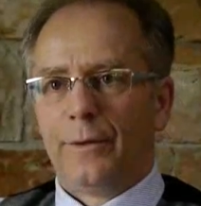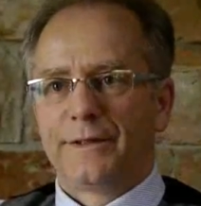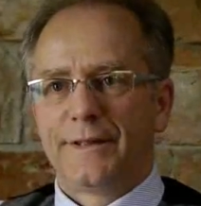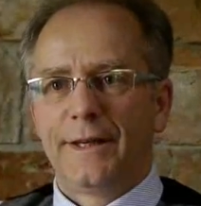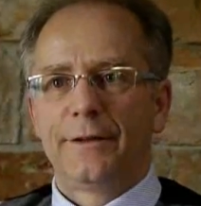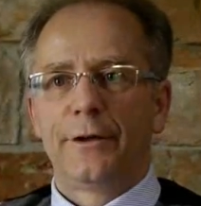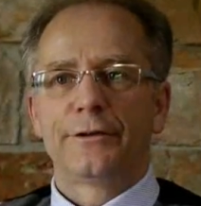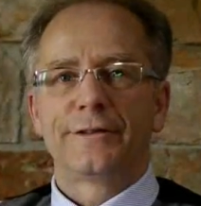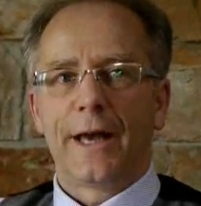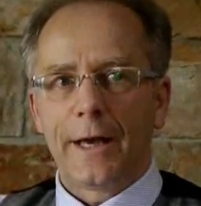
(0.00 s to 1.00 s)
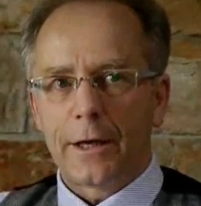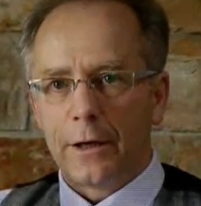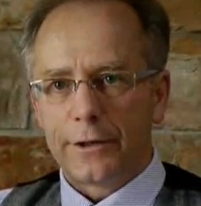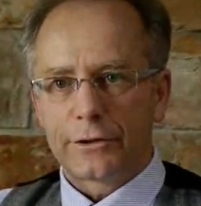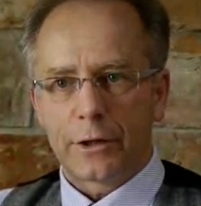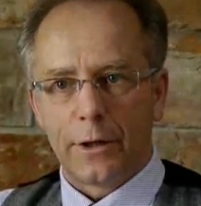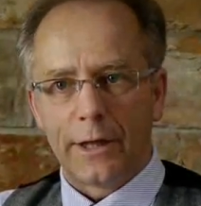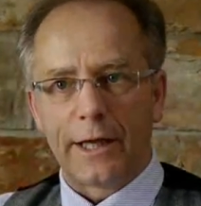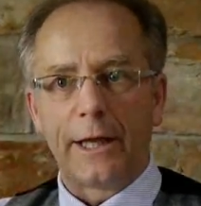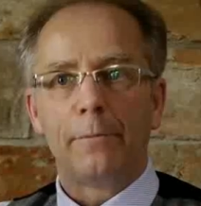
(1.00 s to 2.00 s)
we say the
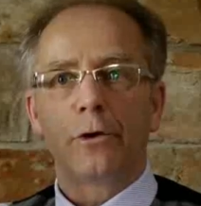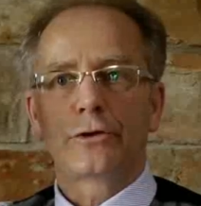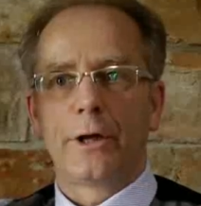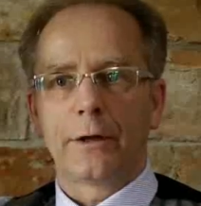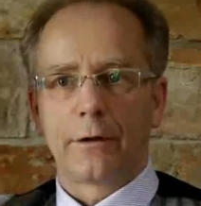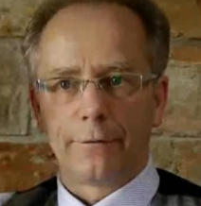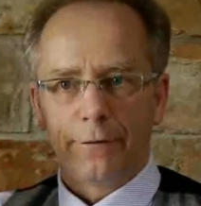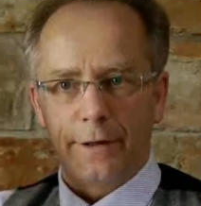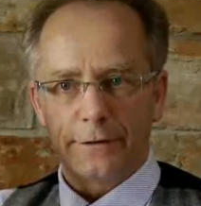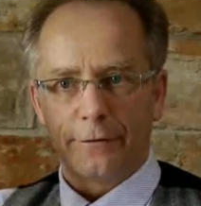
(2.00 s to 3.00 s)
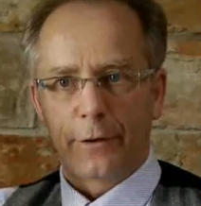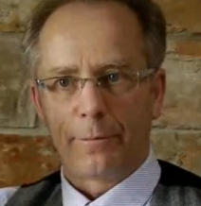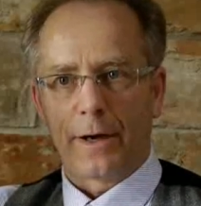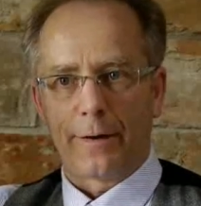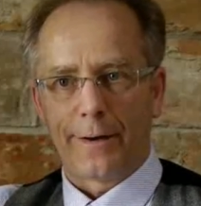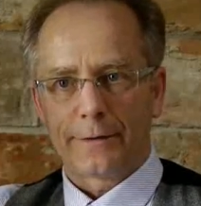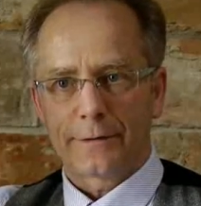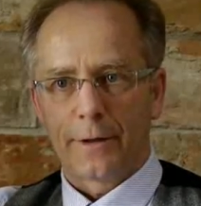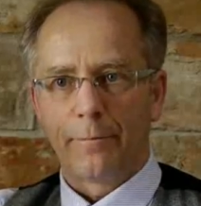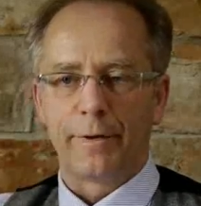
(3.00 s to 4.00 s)
psychological and emotional conflicts of the
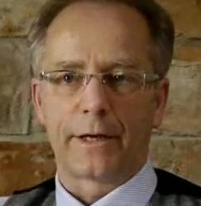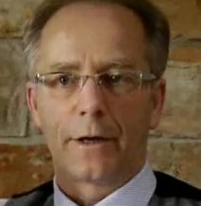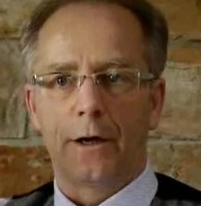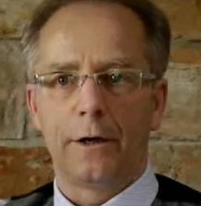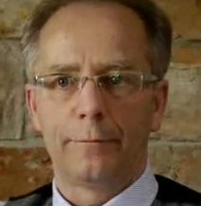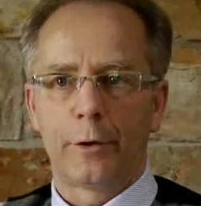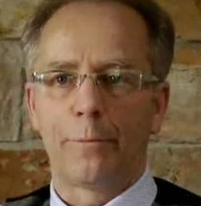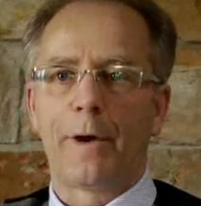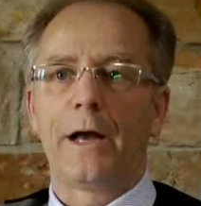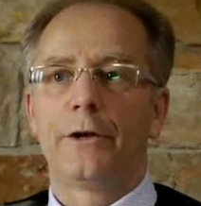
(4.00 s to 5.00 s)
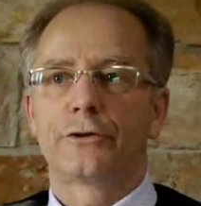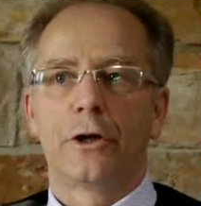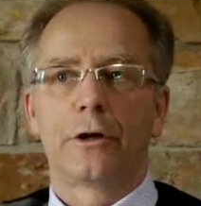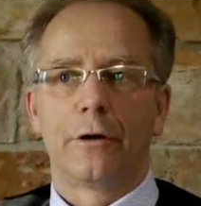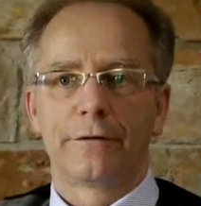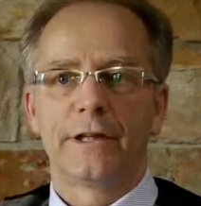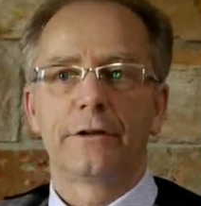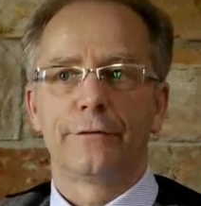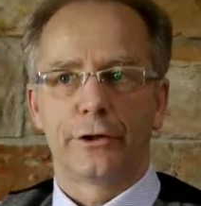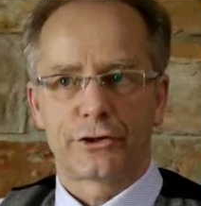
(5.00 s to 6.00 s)
parents become the biological
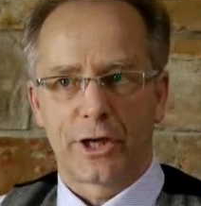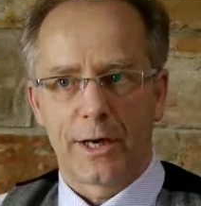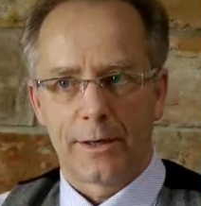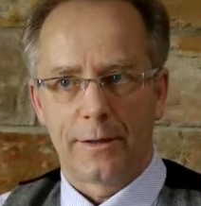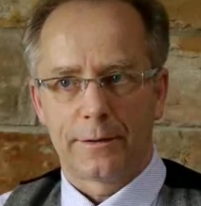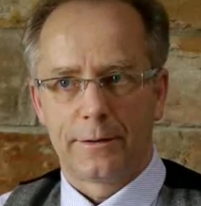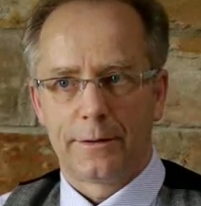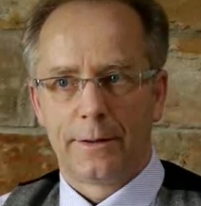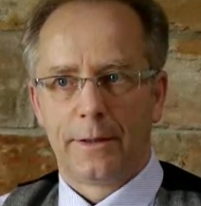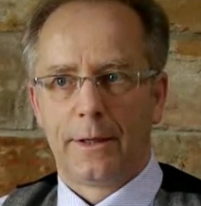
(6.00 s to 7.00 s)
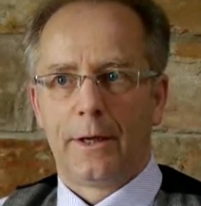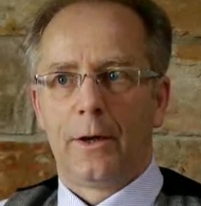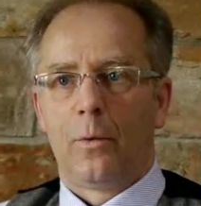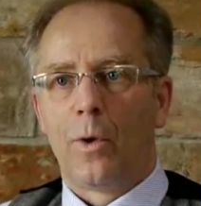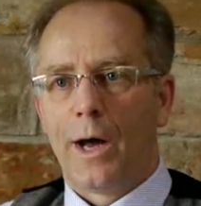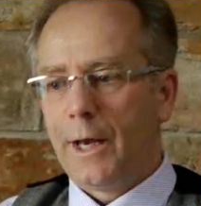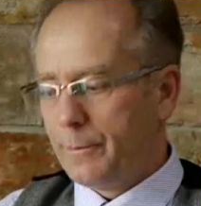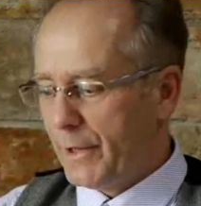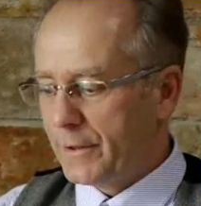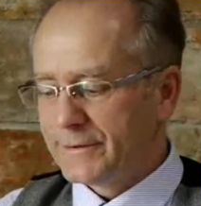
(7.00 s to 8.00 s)
conflicts of the child.
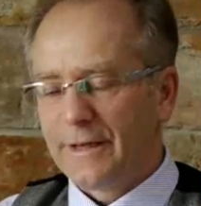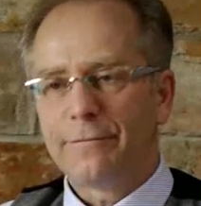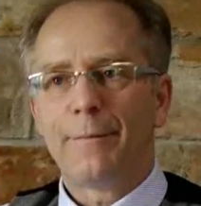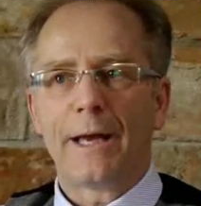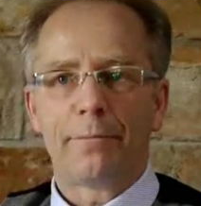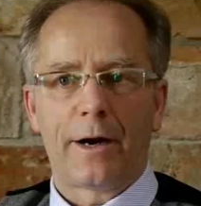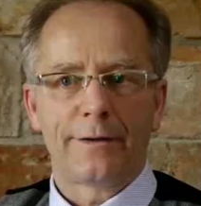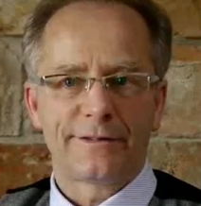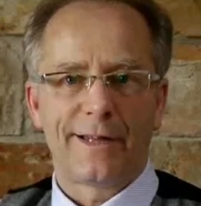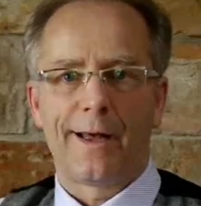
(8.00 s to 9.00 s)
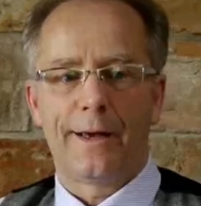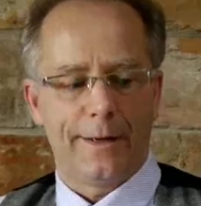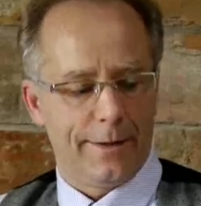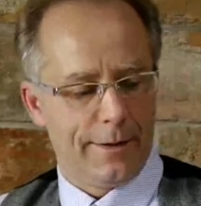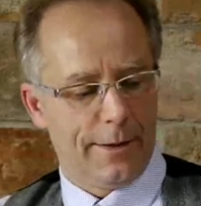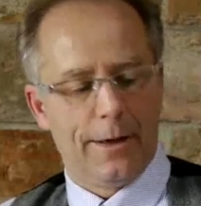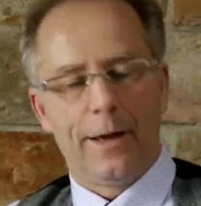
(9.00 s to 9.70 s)
Why? Because if my parents die,